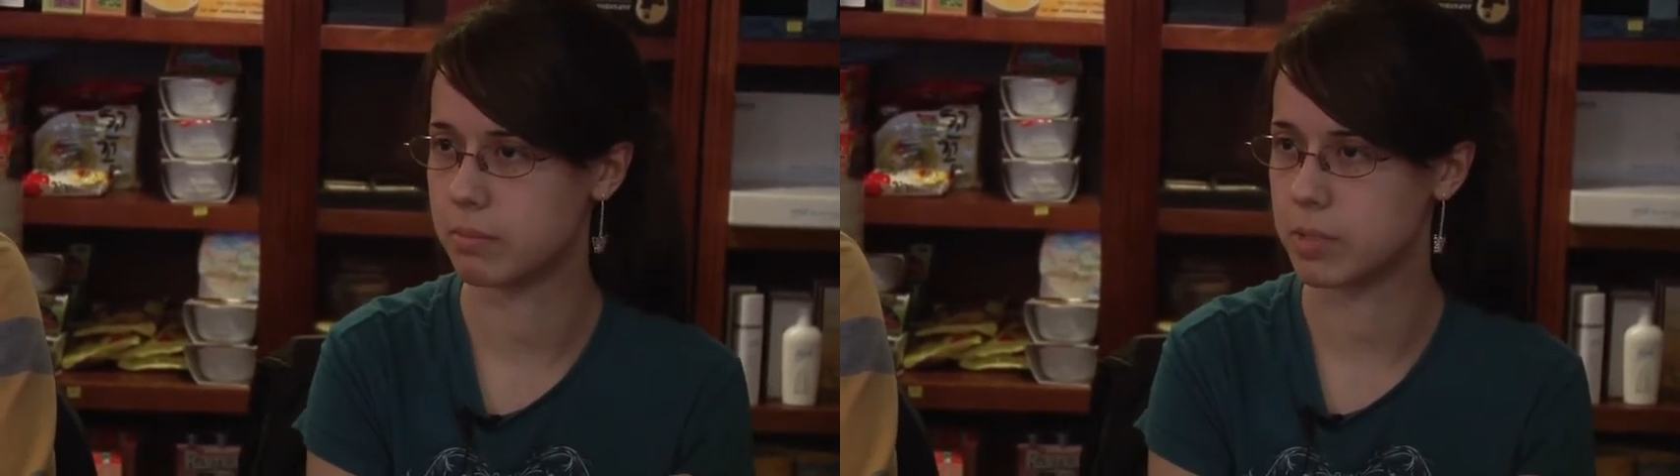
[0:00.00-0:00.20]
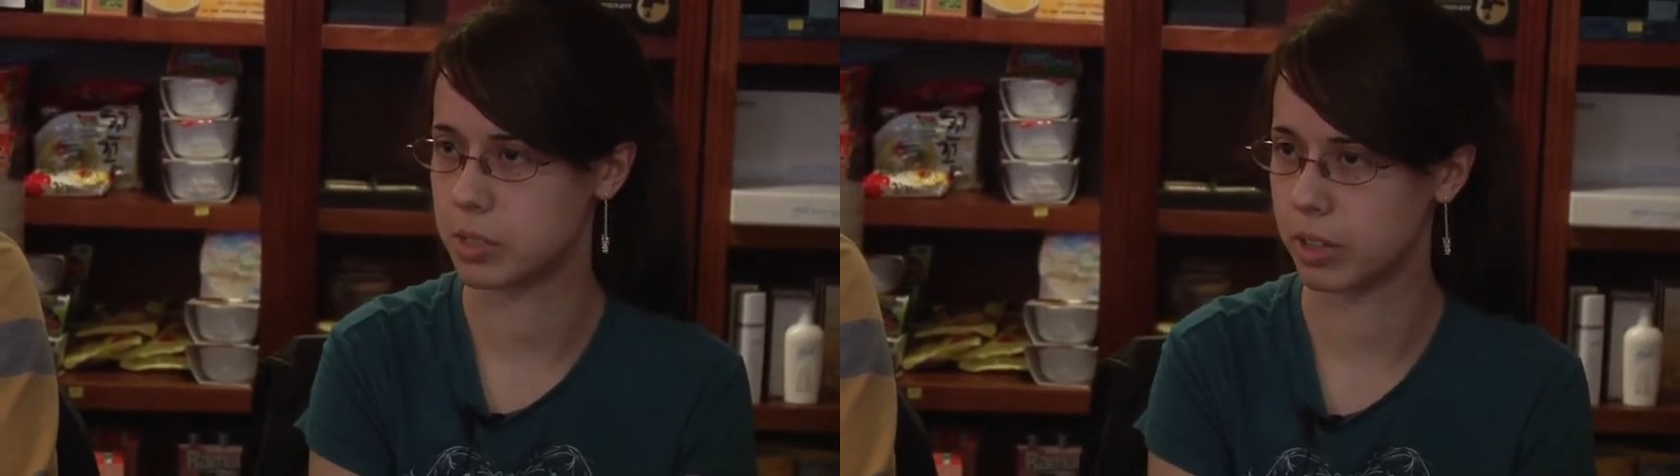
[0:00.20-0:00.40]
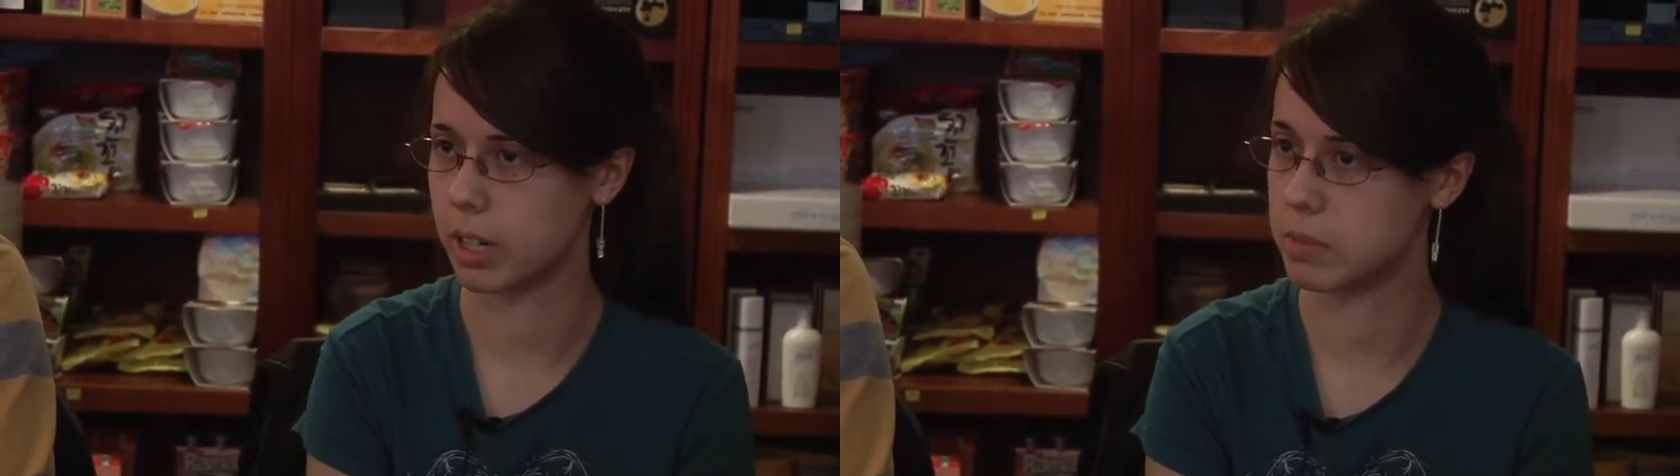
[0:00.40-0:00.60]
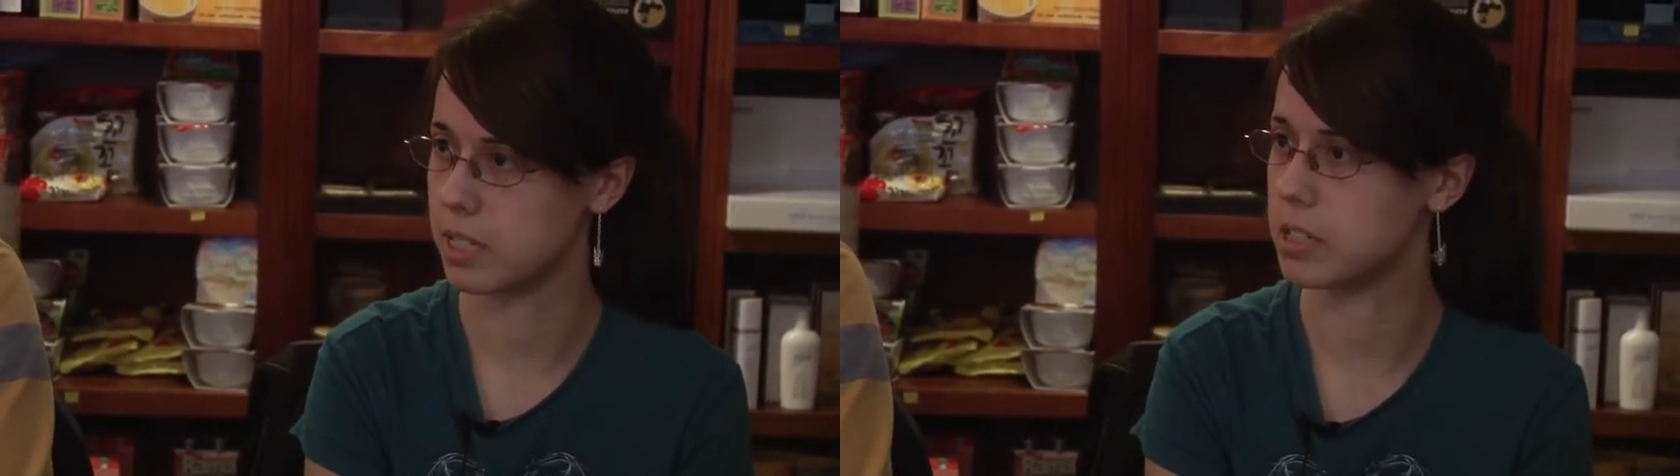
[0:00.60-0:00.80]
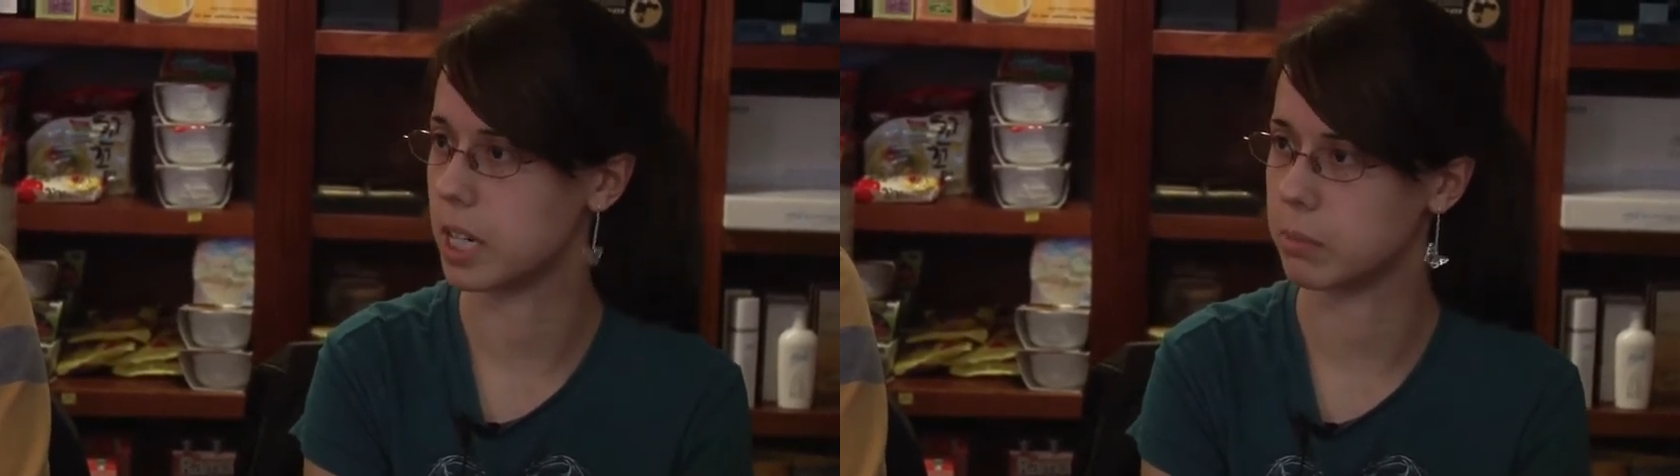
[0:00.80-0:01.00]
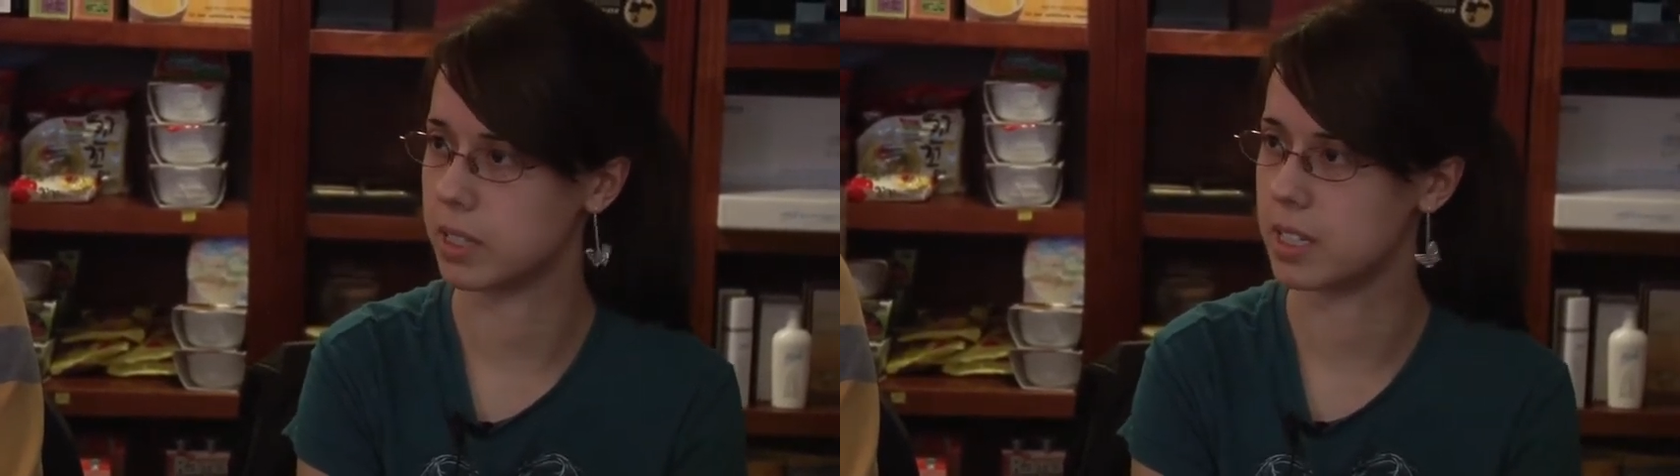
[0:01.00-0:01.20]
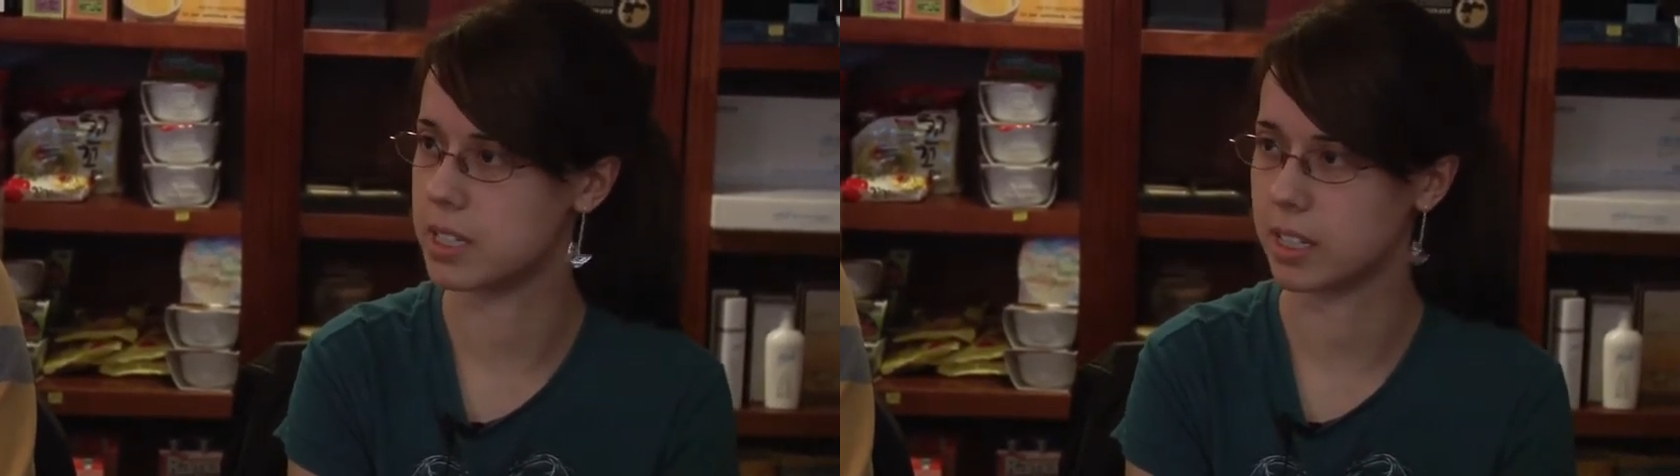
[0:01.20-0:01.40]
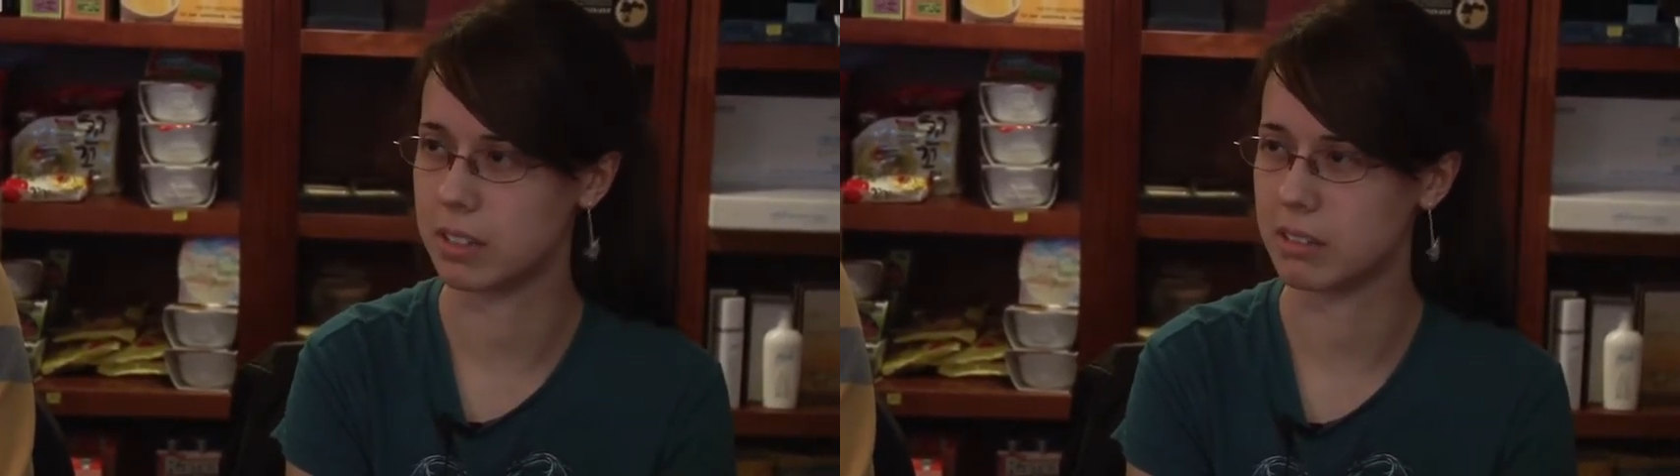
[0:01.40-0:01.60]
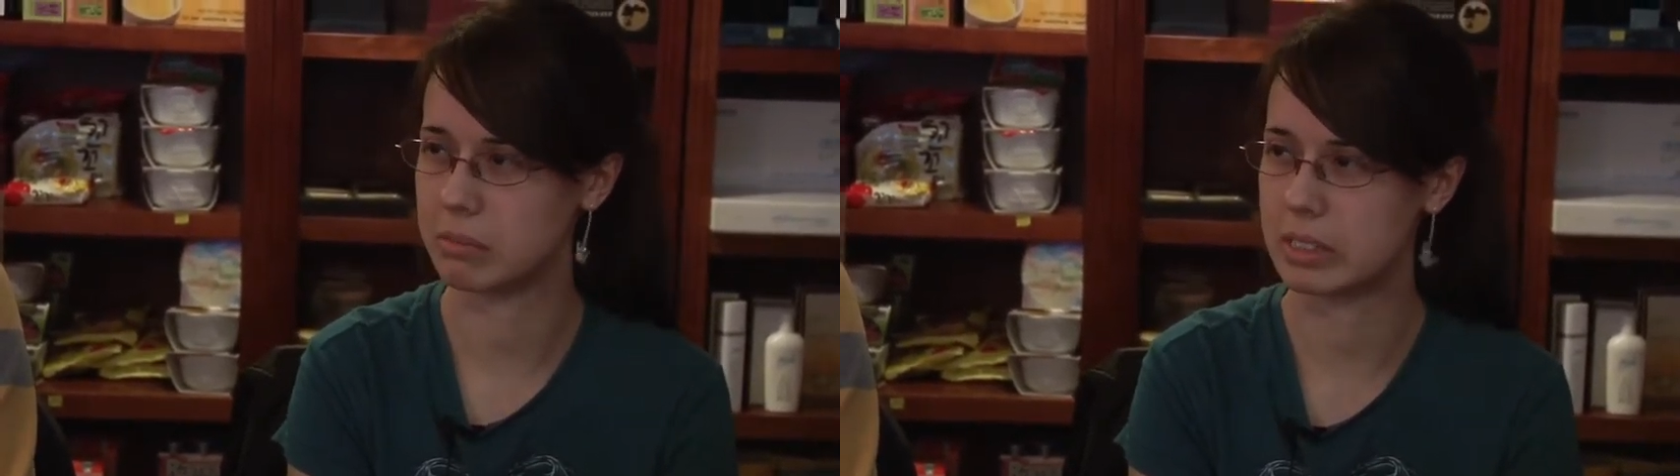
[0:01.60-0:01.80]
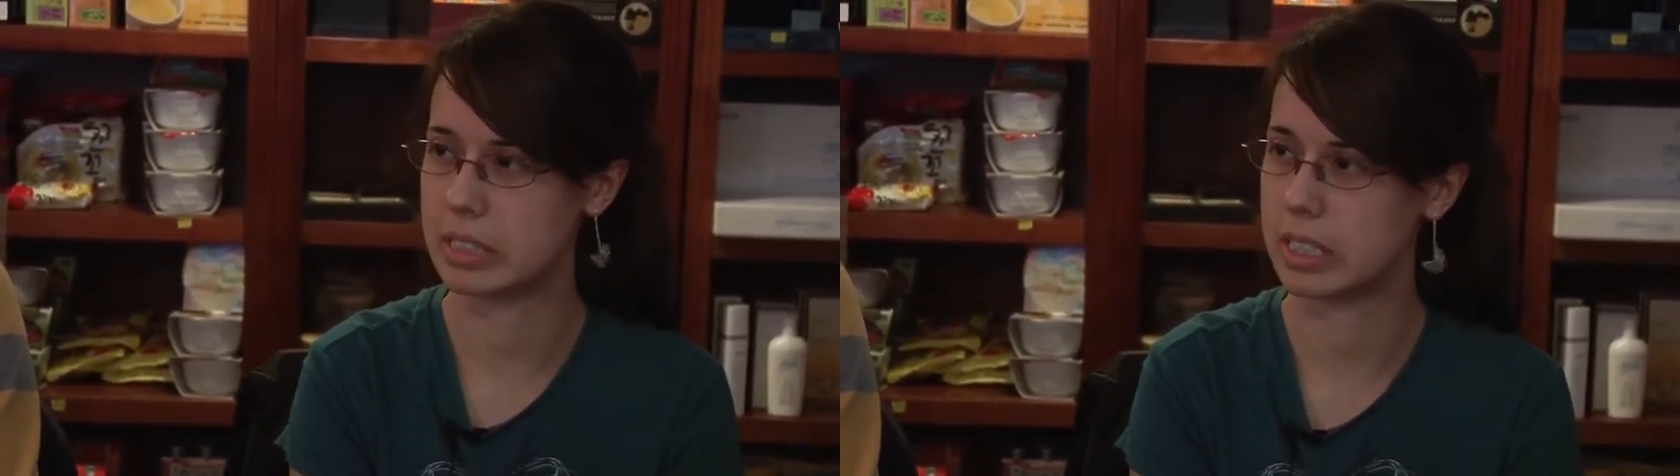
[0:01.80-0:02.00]
described in Japanese, like you
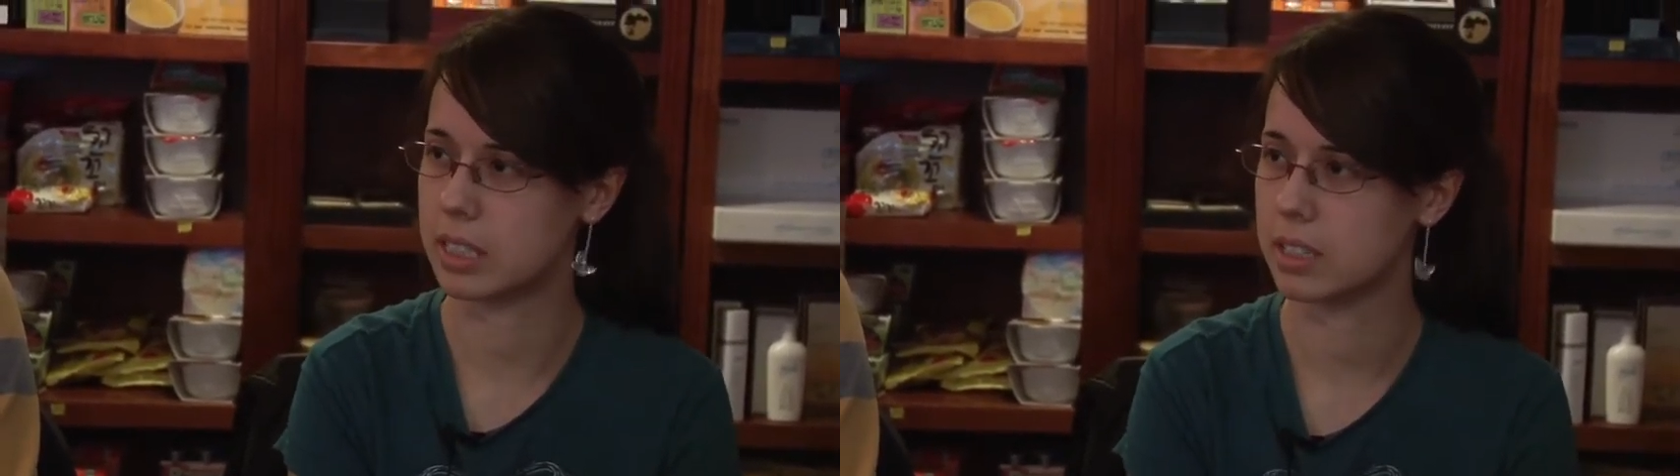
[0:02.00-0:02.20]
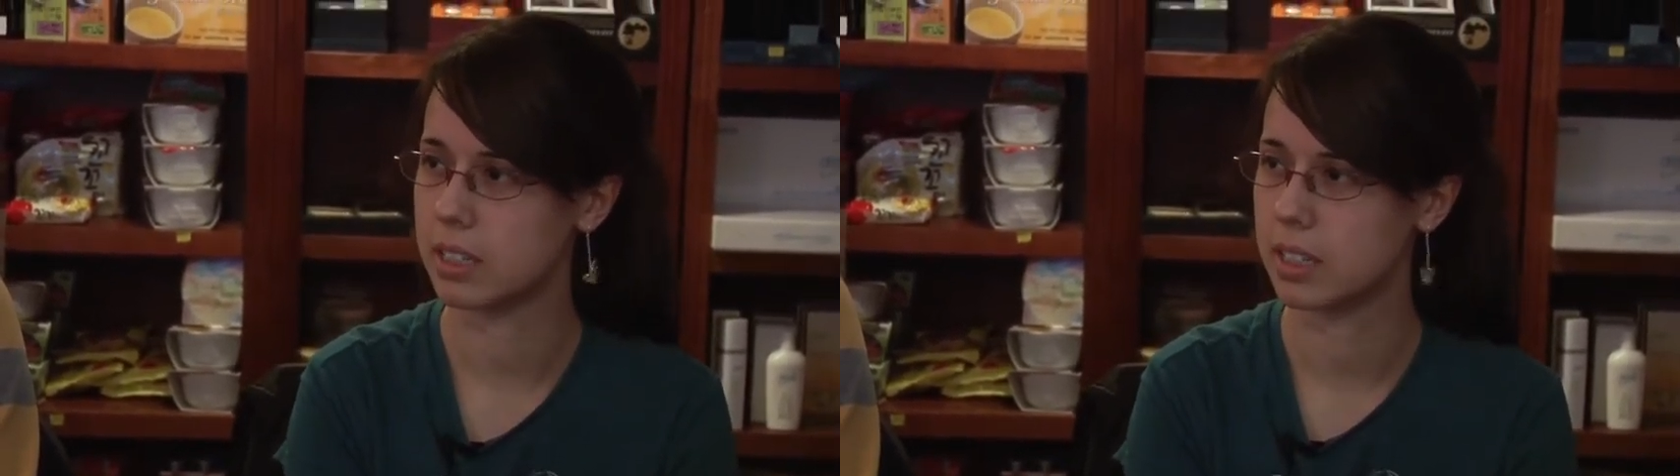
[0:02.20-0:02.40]
don't really get